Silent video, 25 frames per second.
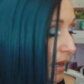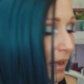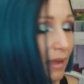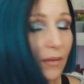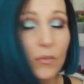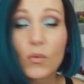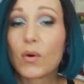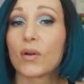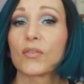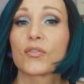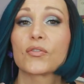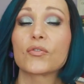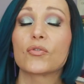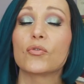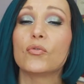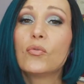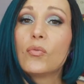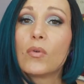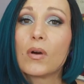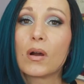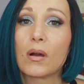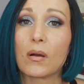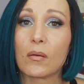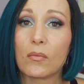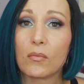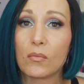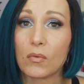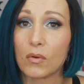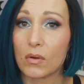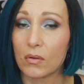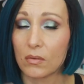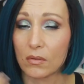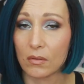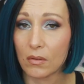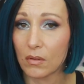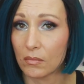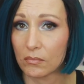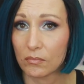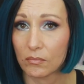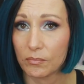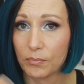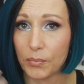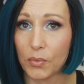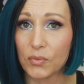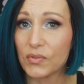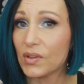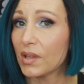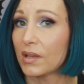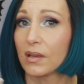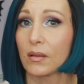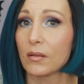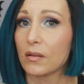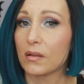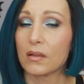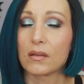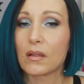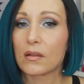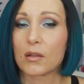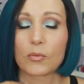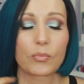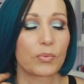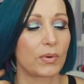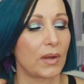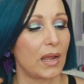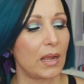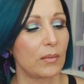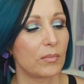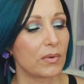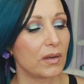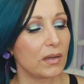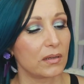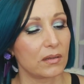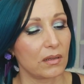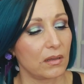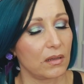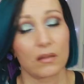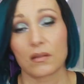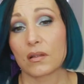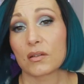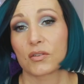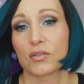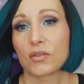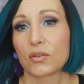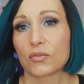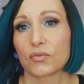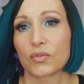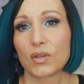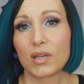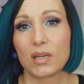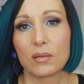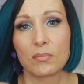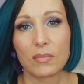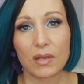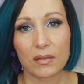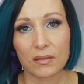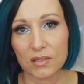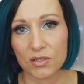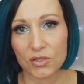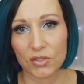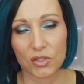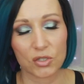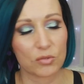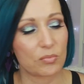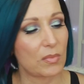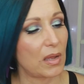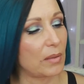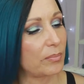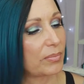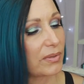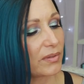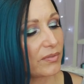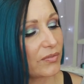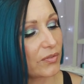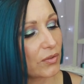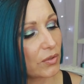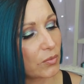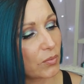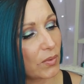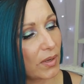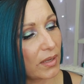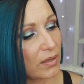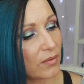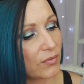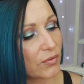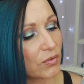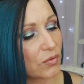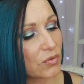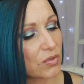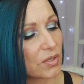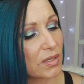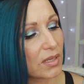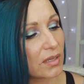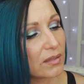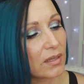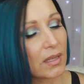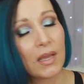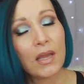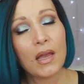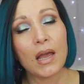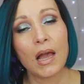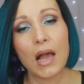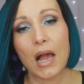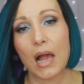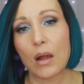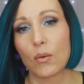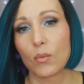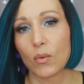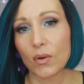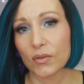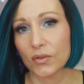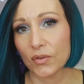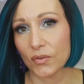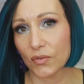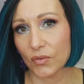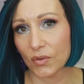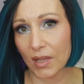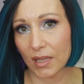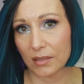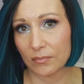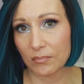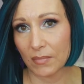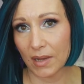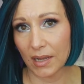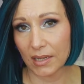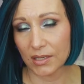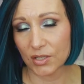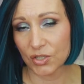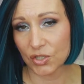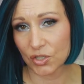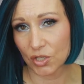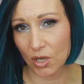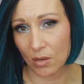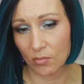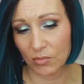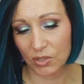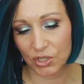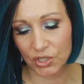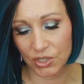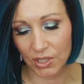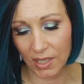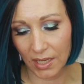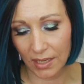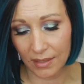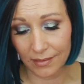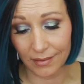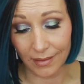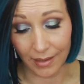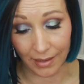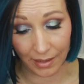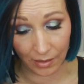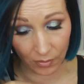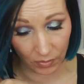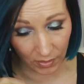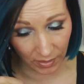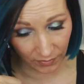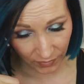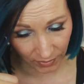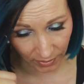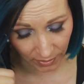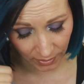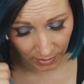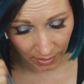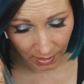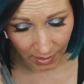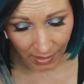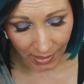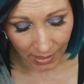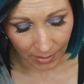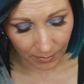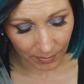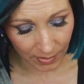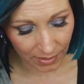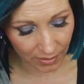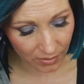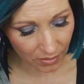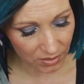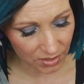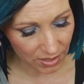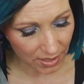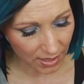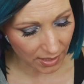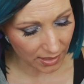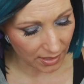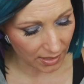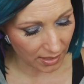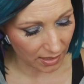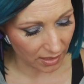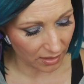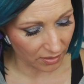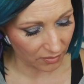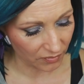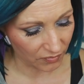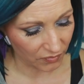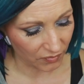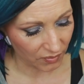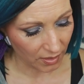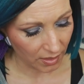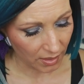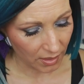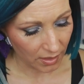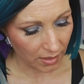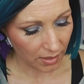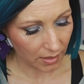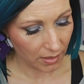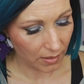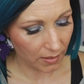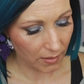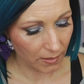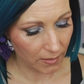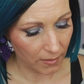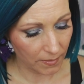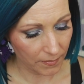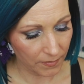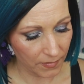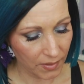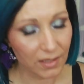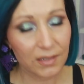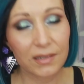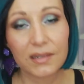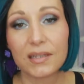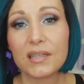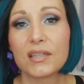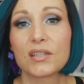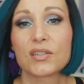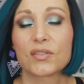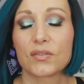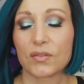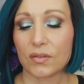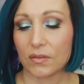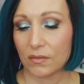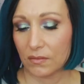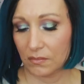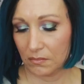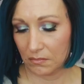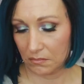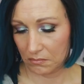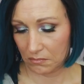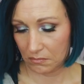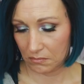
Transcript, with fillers: and I want to uh, put in a, another primer and that does not really matter. It's just my preferred way of using it. I wanted to get my summer shade. However, because I have um, at least